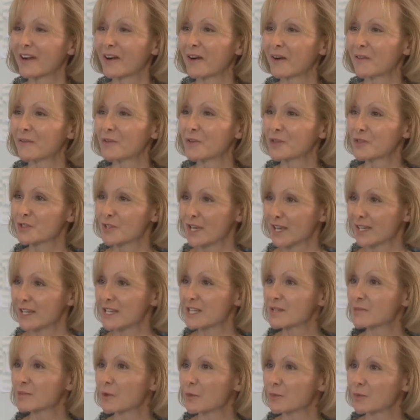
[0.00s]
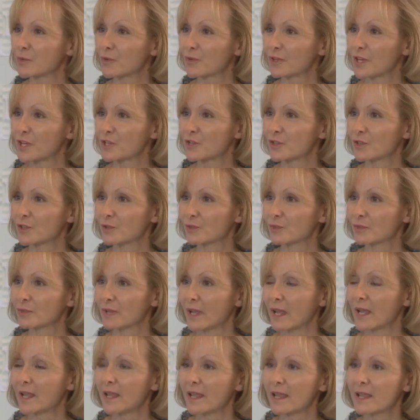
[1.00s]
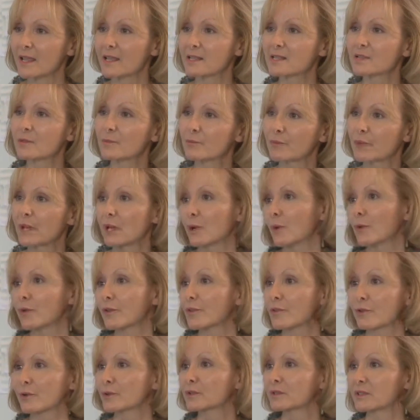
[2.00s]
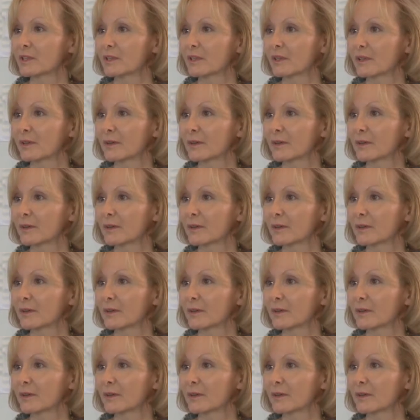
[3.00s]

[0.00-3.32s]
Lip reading: of the Chinese population today is below 30.